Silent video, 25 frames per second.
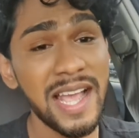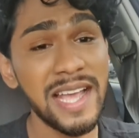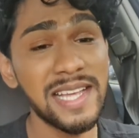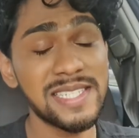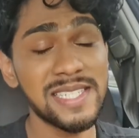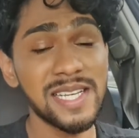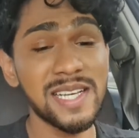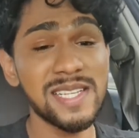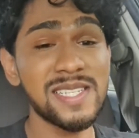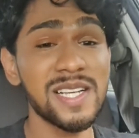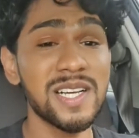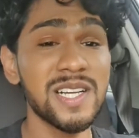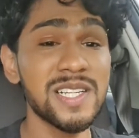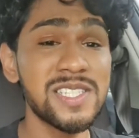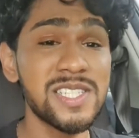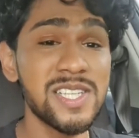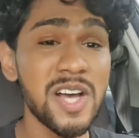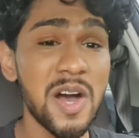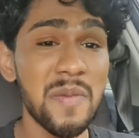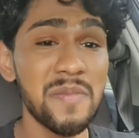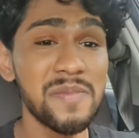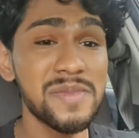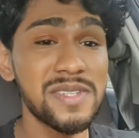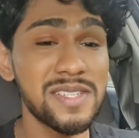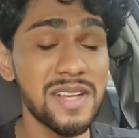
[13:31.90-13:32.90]
Hit us a
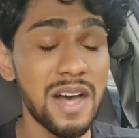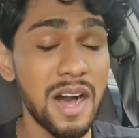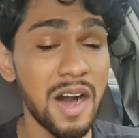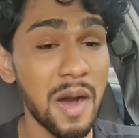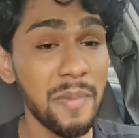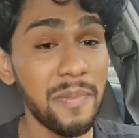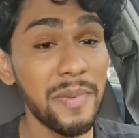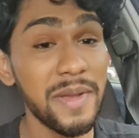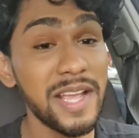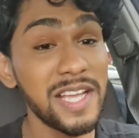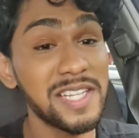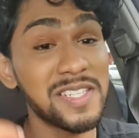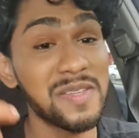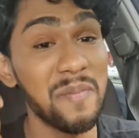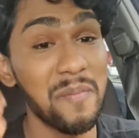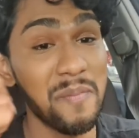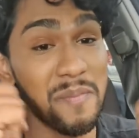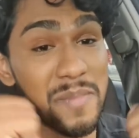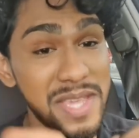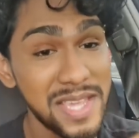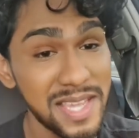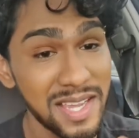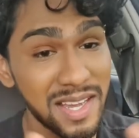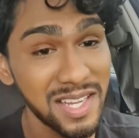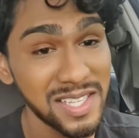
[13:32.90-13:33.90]
thumbs up. Hit
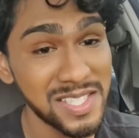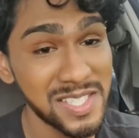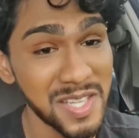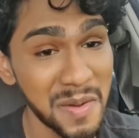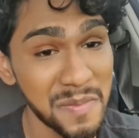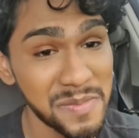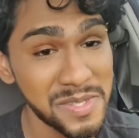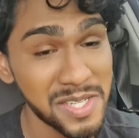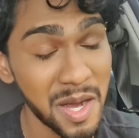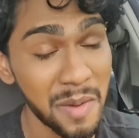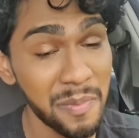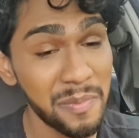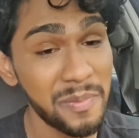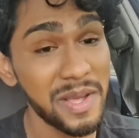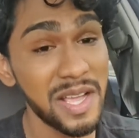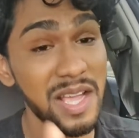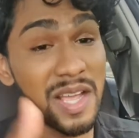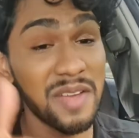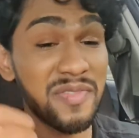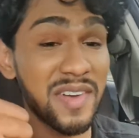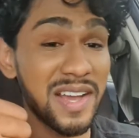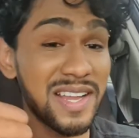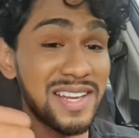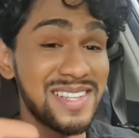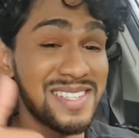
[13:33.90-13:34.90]
me a thumbs up
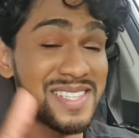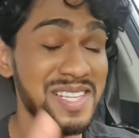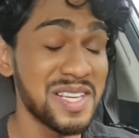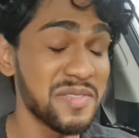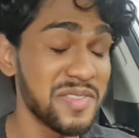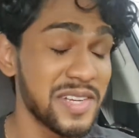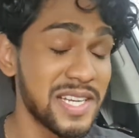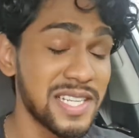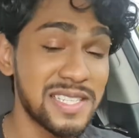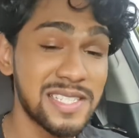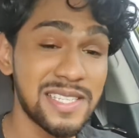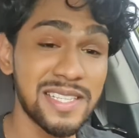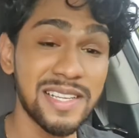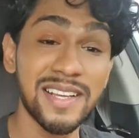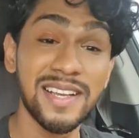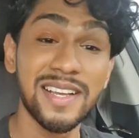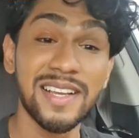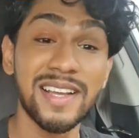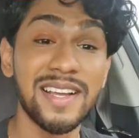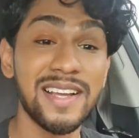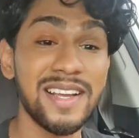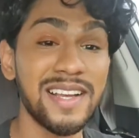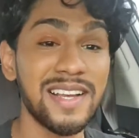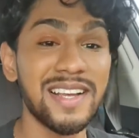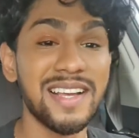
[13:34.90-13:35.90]
if I deserve it.
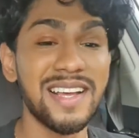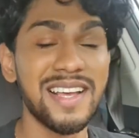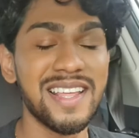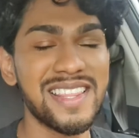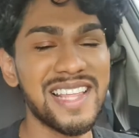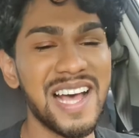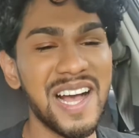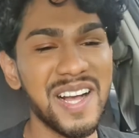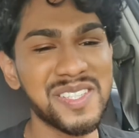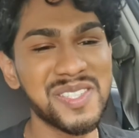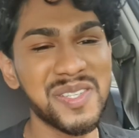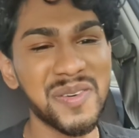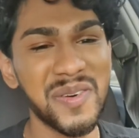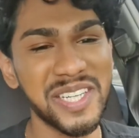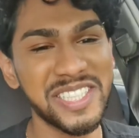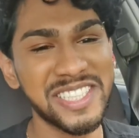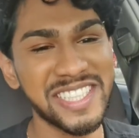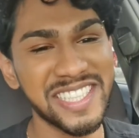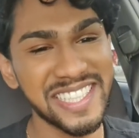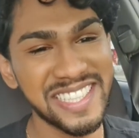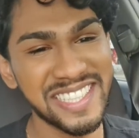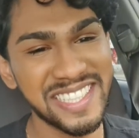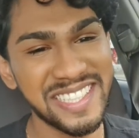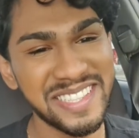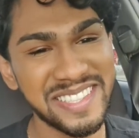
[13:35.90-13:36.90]
Thanks for
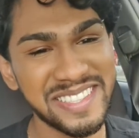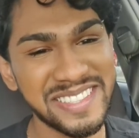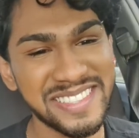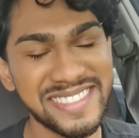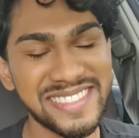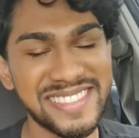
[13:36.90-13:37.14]
watching.